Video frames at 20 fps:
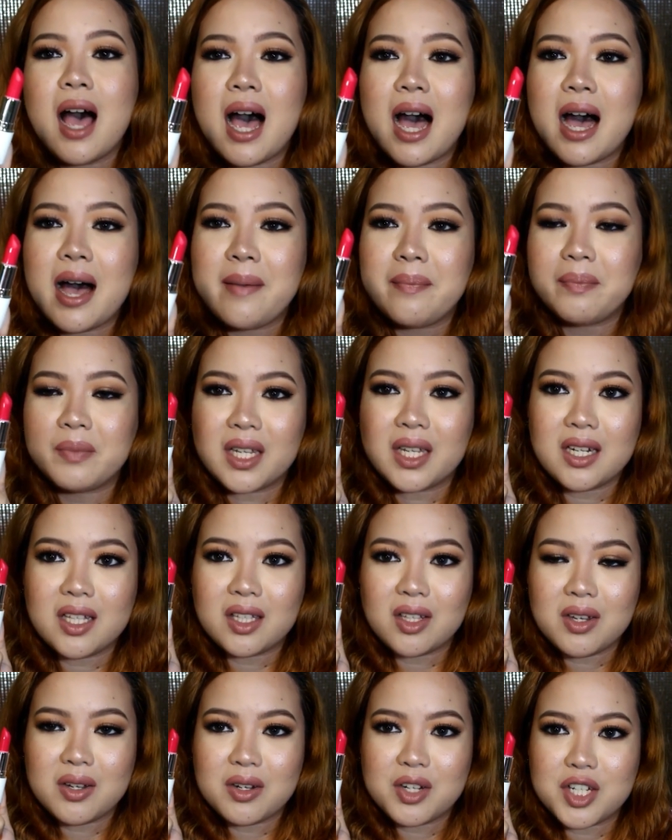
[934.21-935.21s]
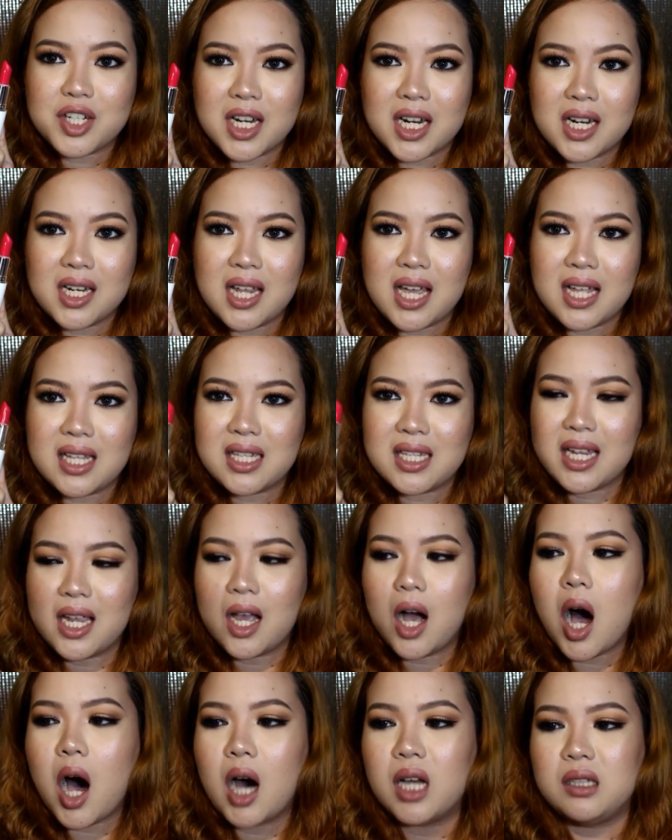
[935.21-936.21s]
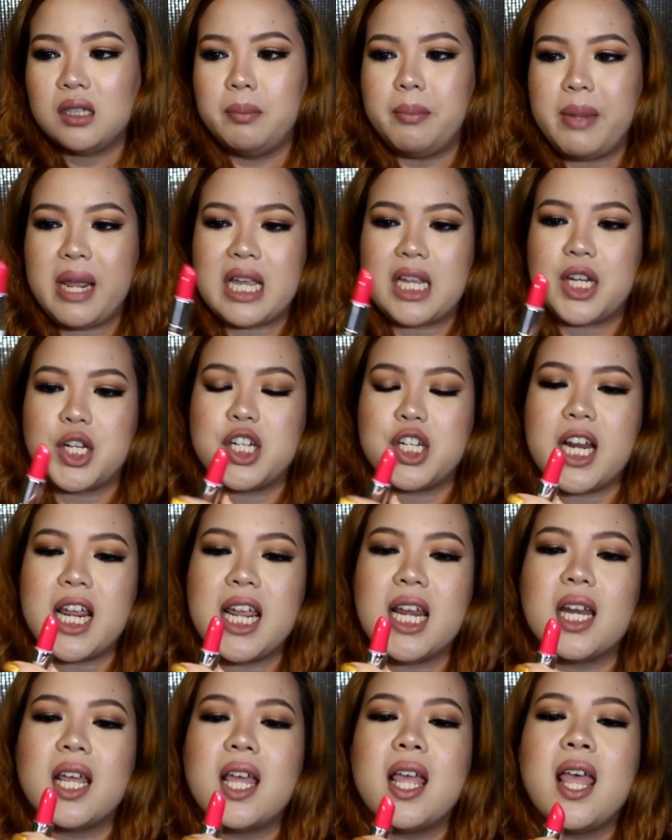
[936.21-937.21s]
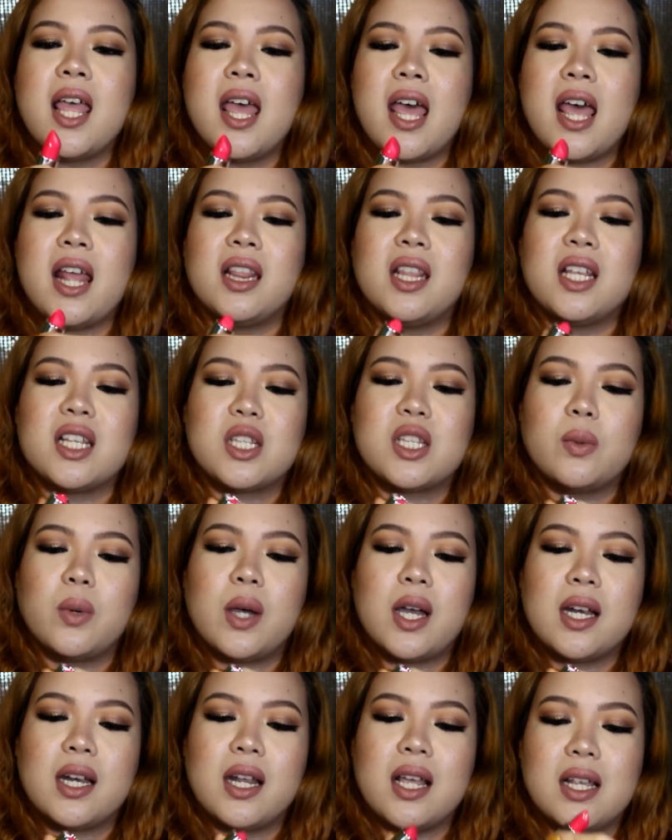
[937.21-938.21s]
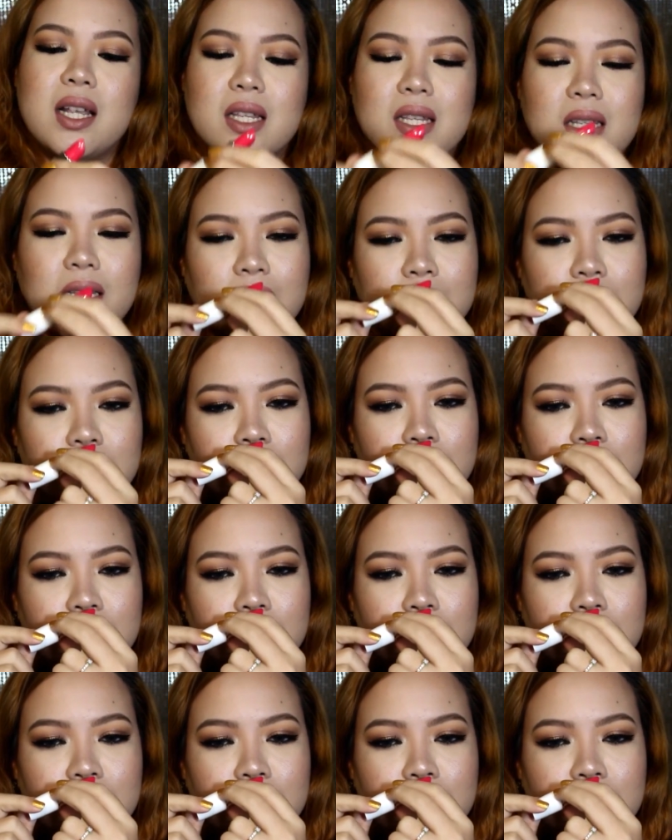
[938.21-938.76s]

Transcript: Ganito yung shade niya. It's a hot pink shade. And this one is...